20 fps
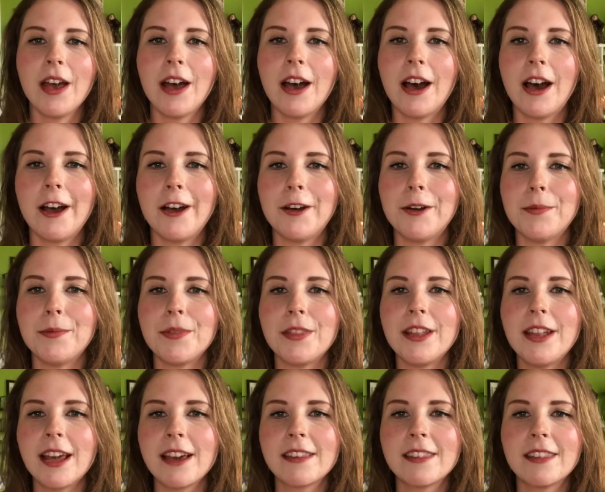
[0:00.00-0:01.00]
The
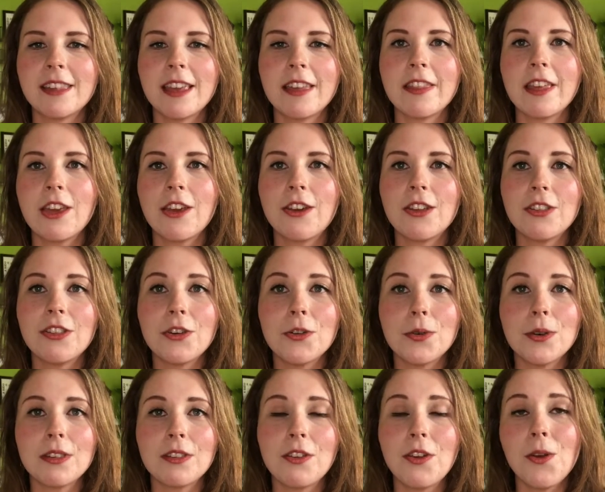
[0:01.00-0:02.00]
next thing that you can do
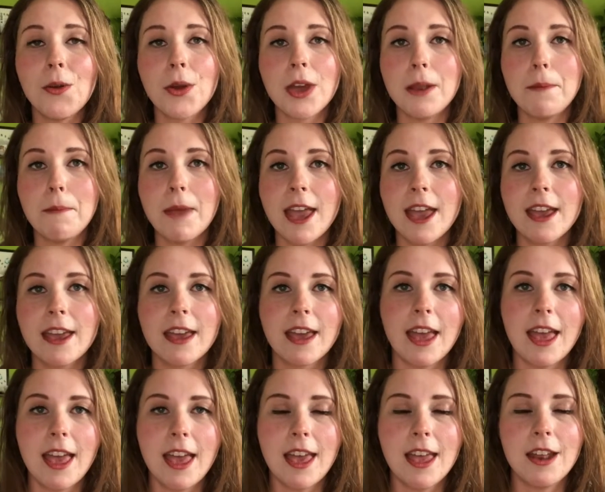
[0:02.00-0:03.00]
is you can make
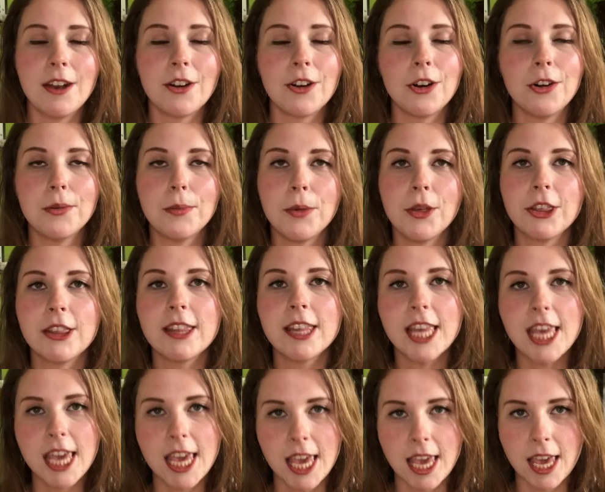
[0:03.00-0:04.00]
an herbal
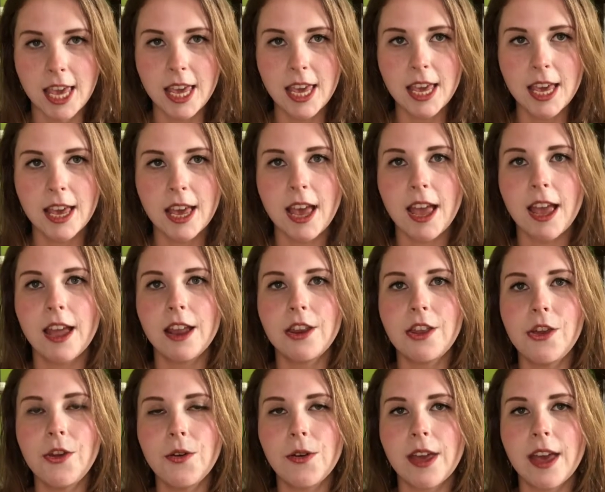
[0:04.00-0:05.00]
tea, and
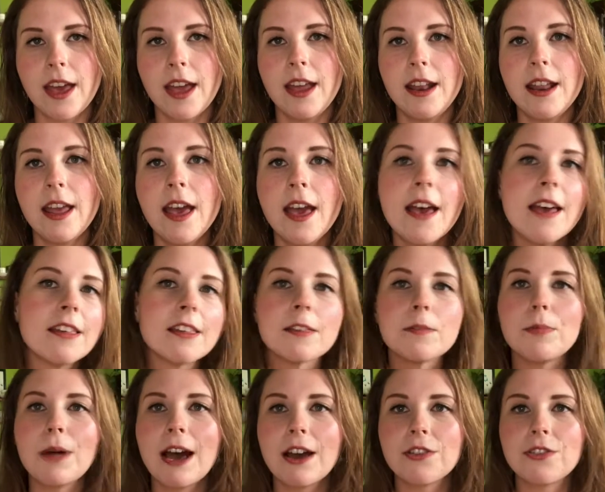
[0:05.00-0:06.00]
you can
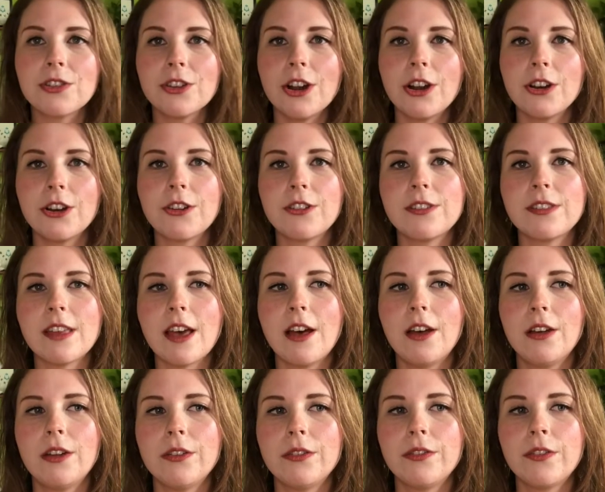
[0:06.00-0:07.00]
splash it on
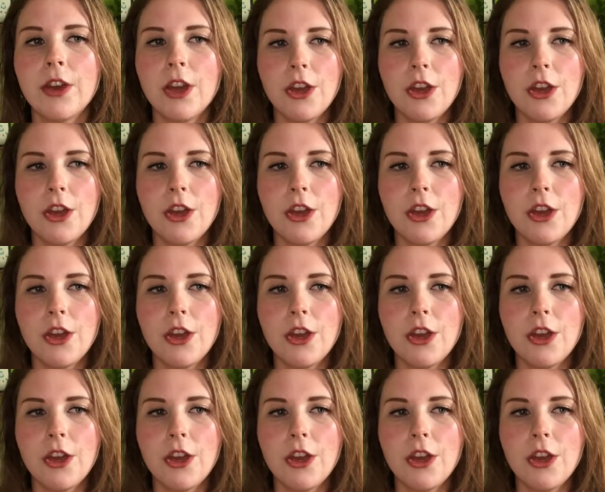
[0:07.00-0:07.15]
yourself.